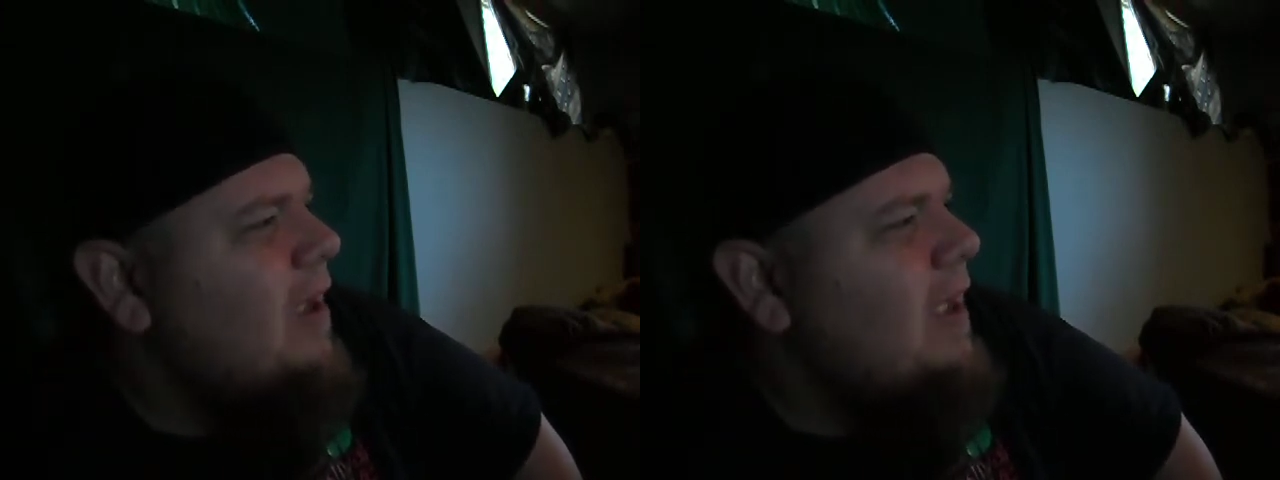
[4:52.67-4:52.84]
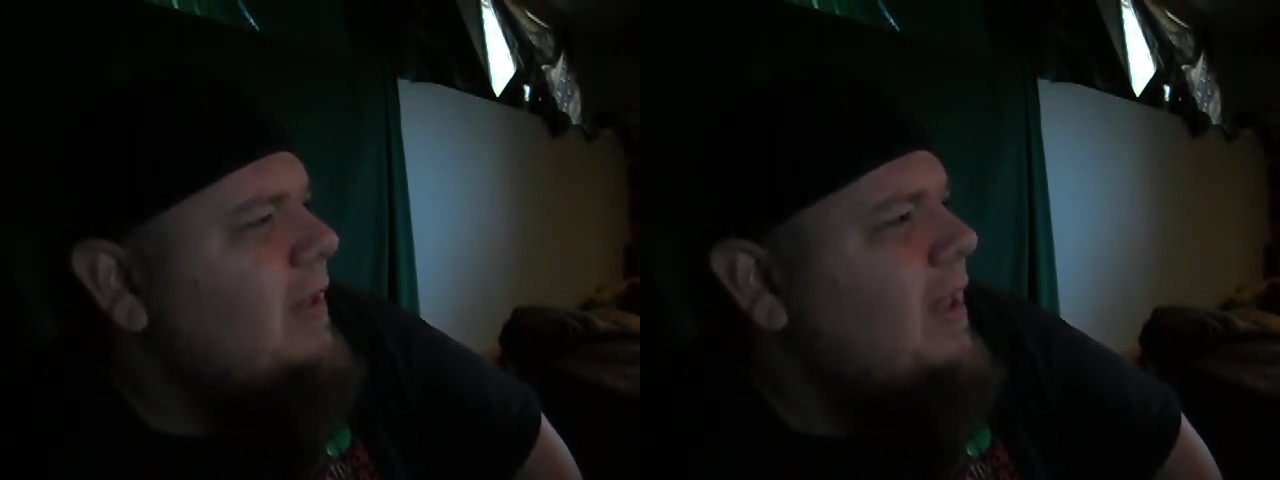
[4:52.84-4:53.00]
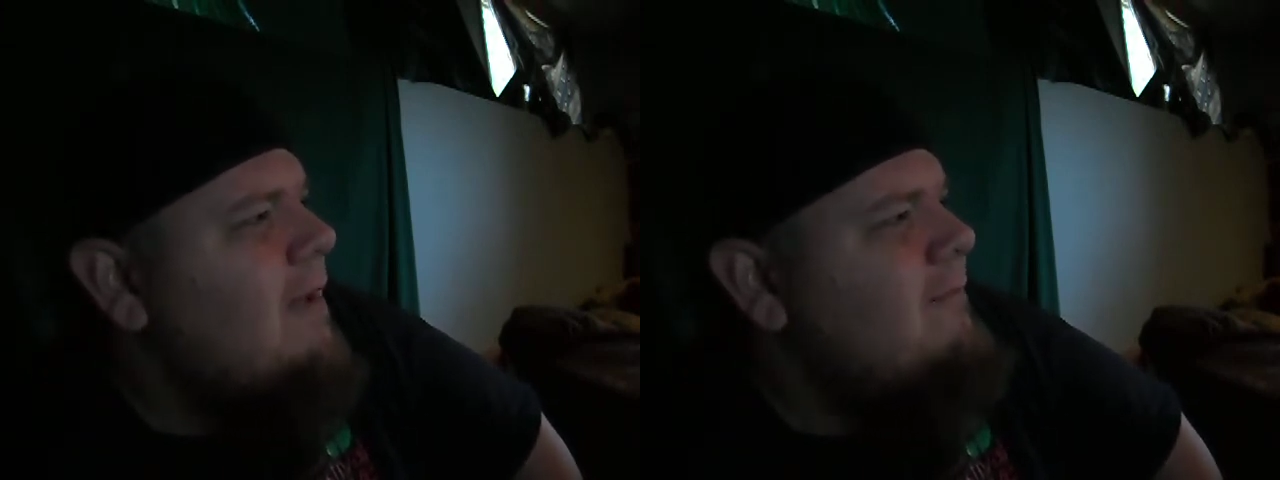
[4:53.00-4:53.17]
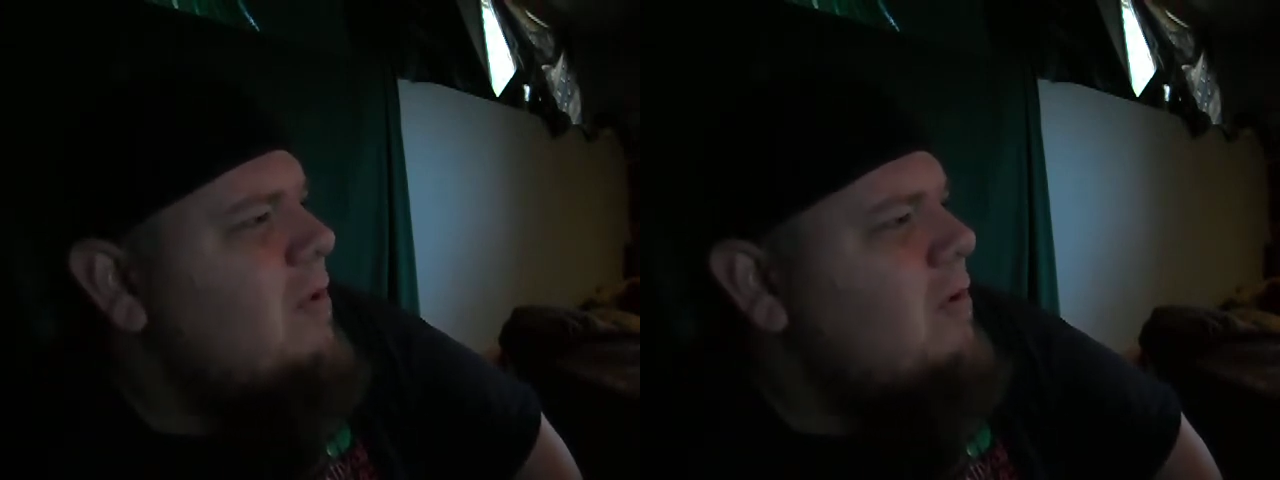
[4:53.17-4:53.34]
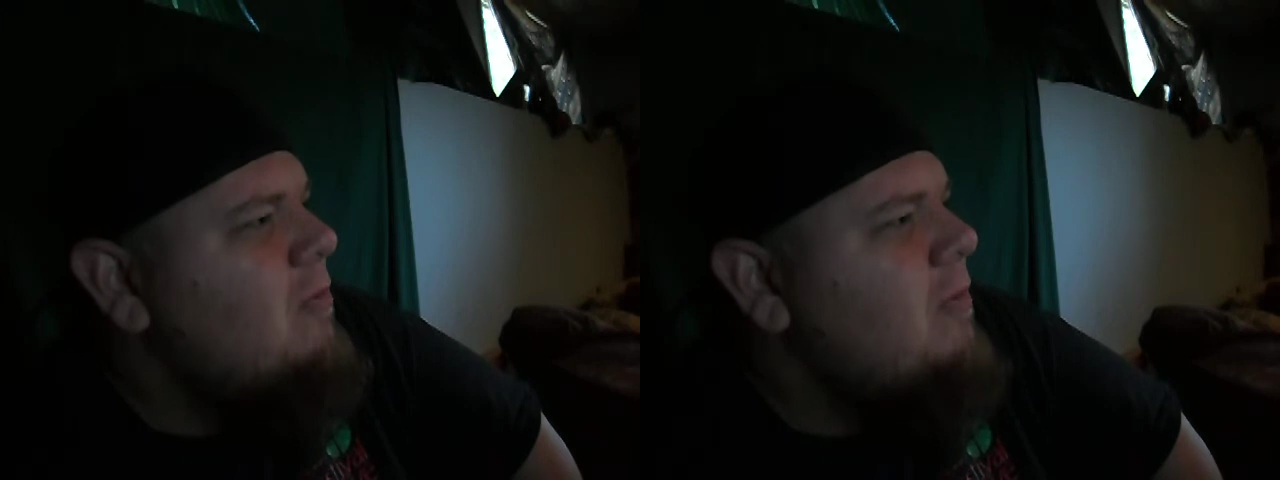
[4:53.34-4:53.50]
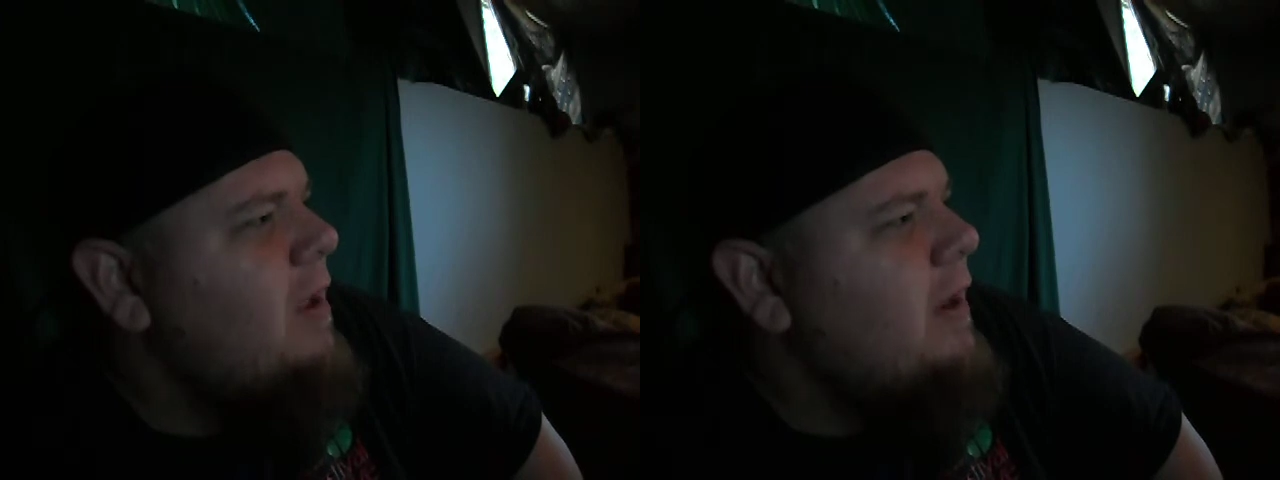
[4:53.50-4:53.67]
I love
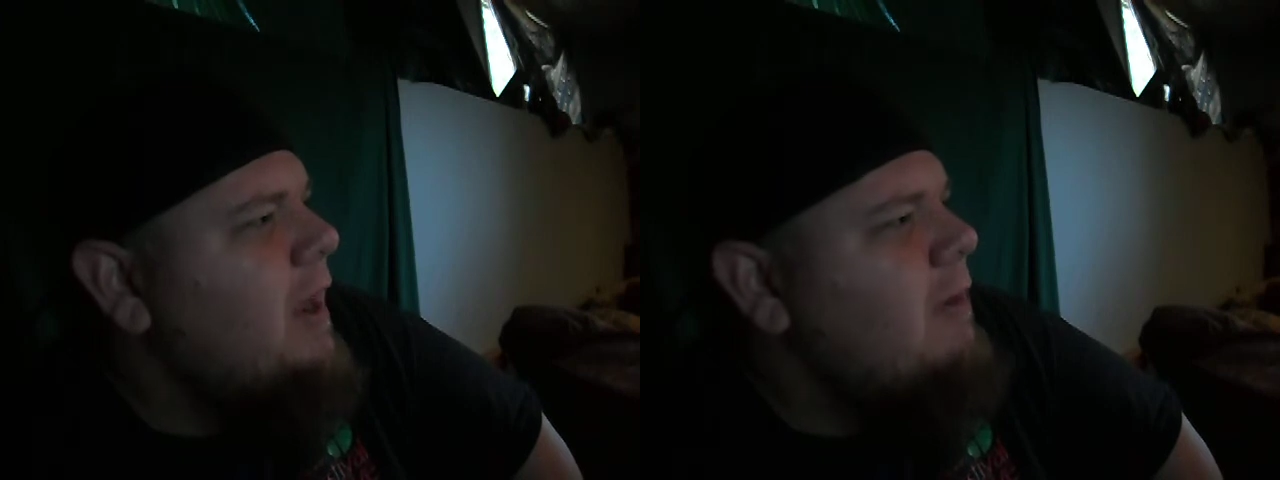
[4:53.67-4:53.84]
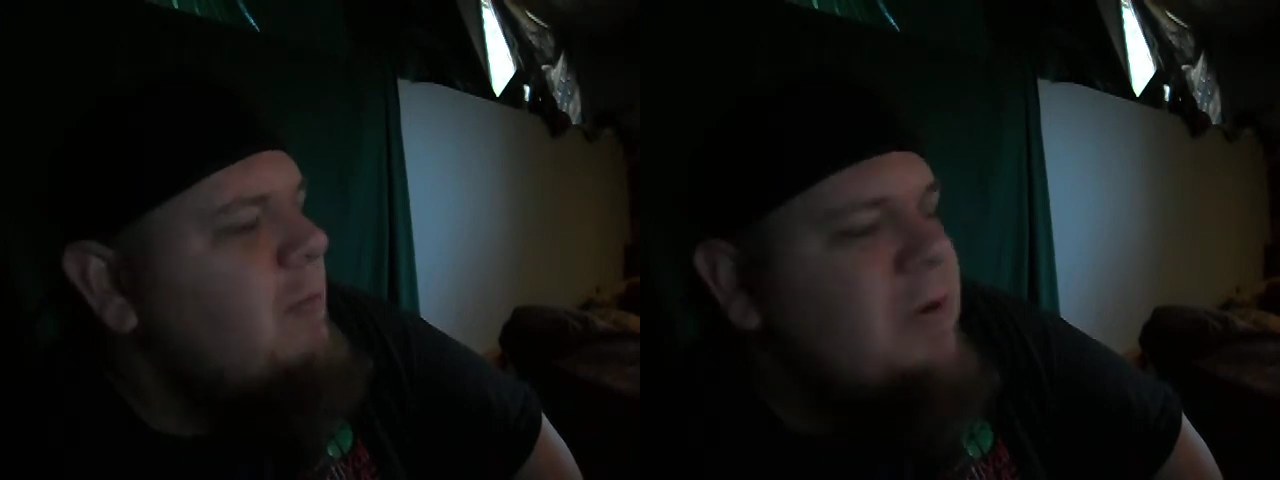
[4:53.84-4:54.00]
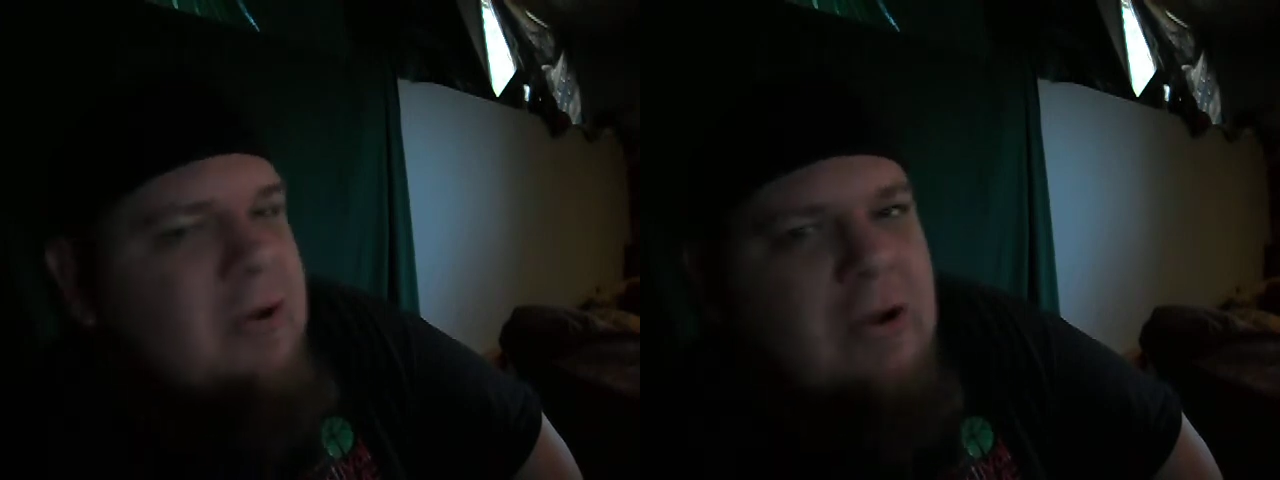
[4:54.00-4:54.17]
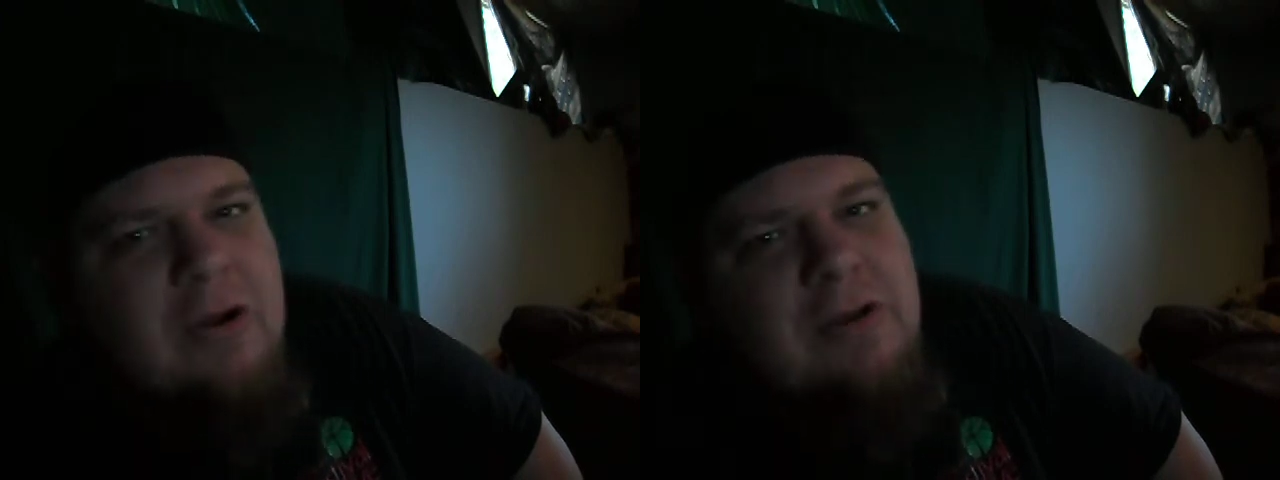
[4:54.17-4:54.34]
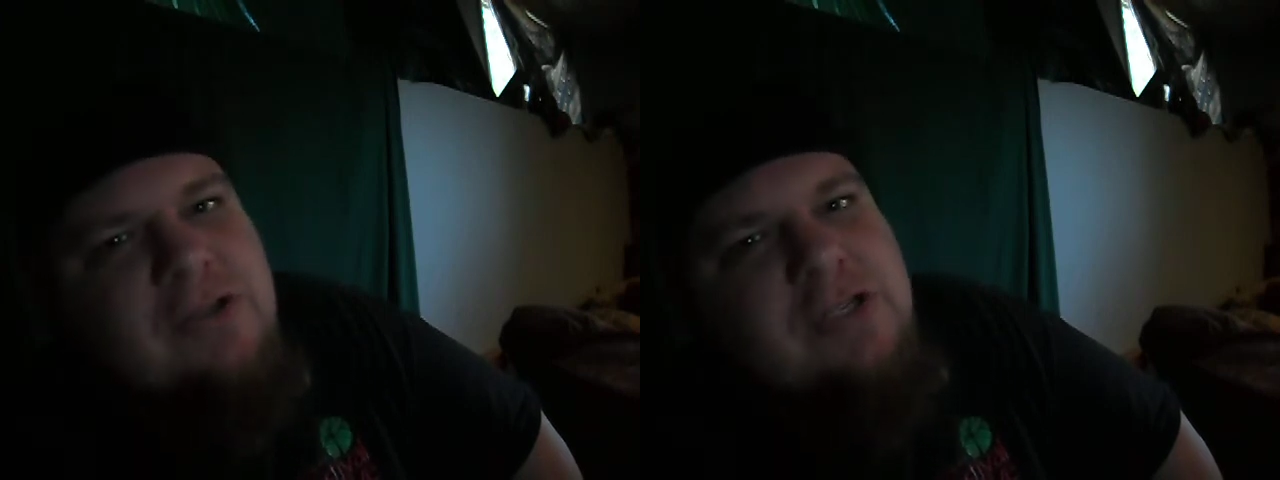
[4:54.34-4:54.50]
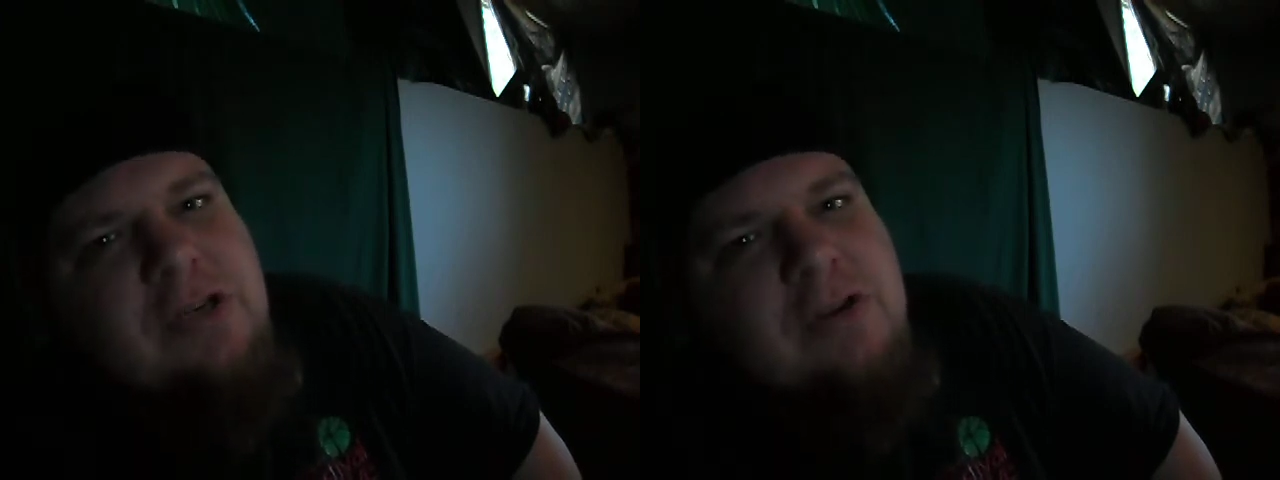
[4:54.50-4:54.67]
you, and I would
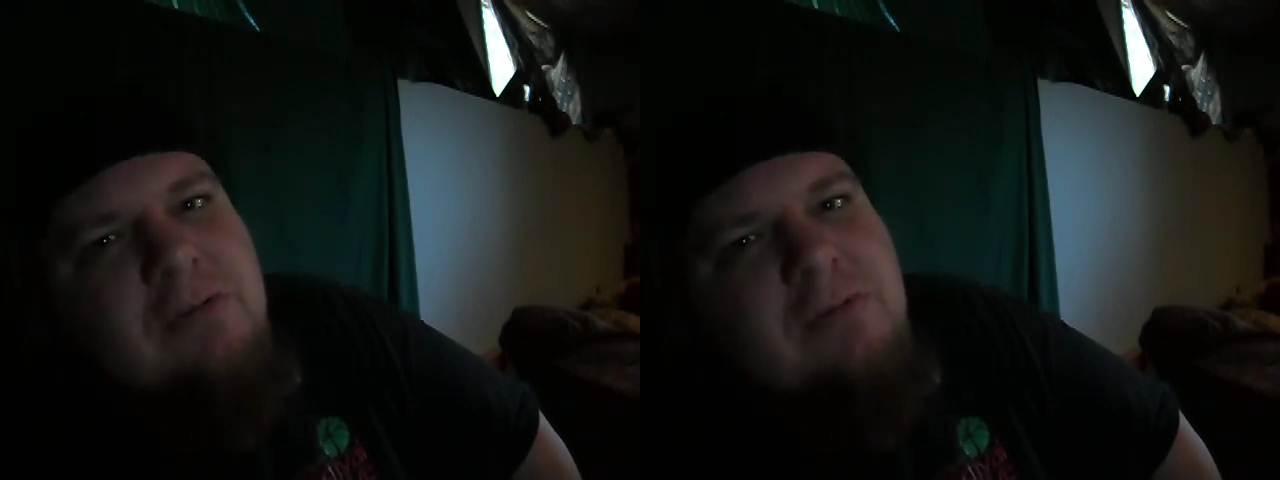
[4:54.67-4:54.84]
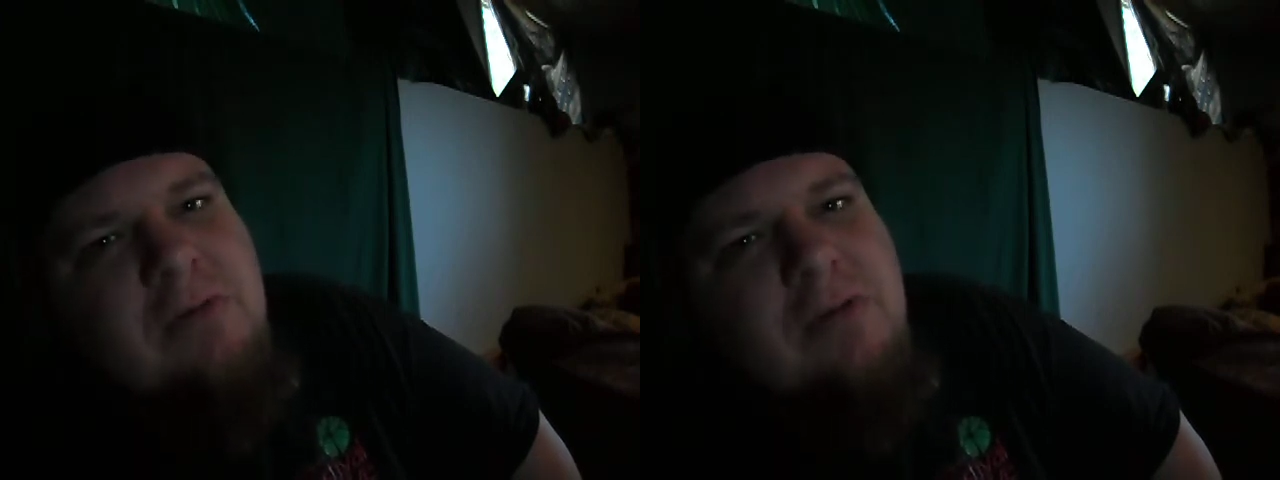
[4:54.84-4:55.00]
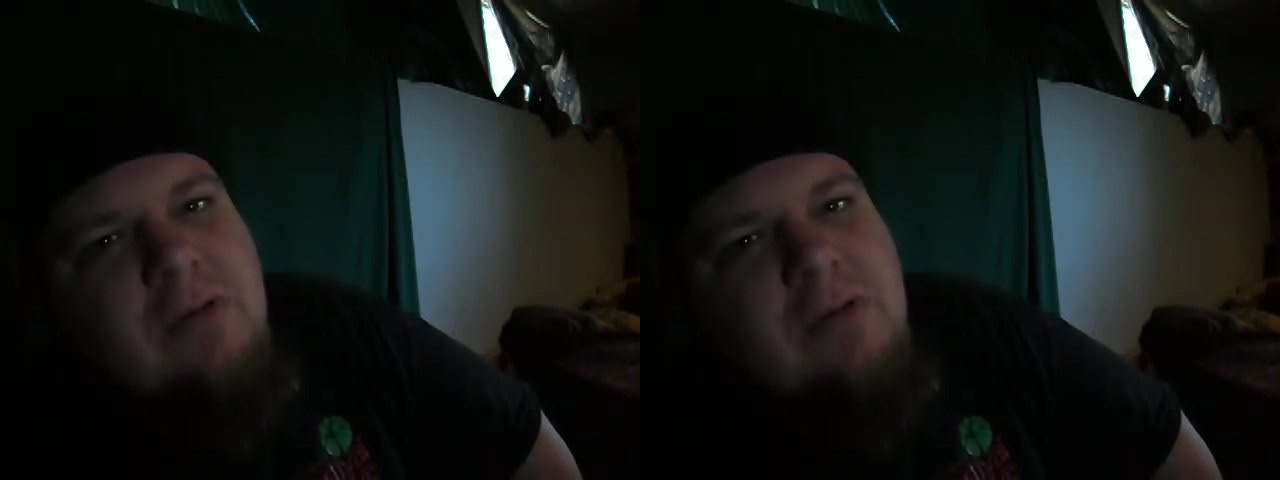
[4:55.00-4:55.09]
urge you